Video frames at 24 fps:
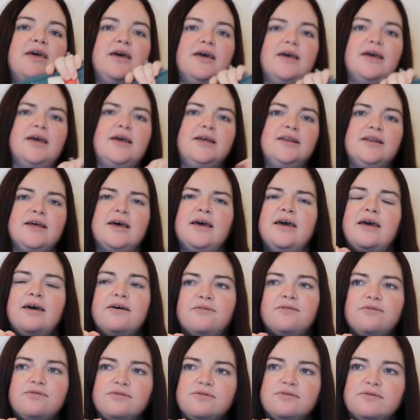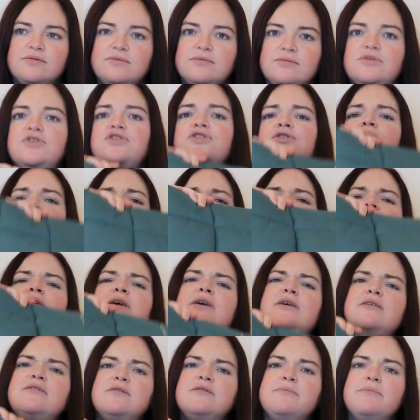and I have 2 of
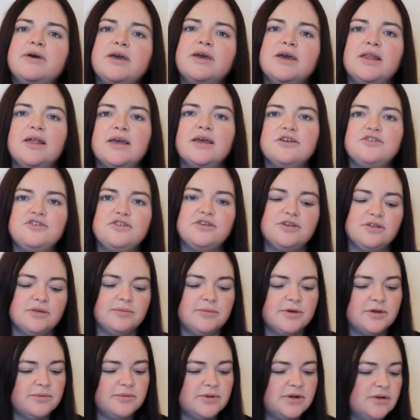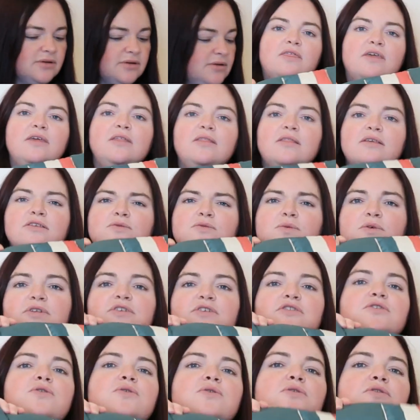these in my collection at the moment. I think this one
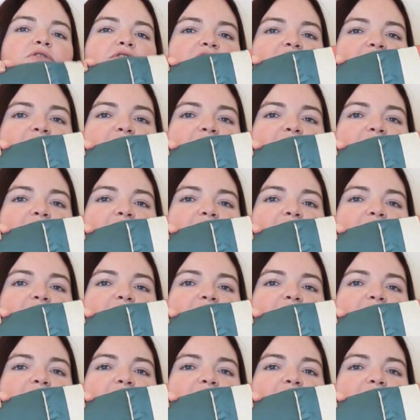is called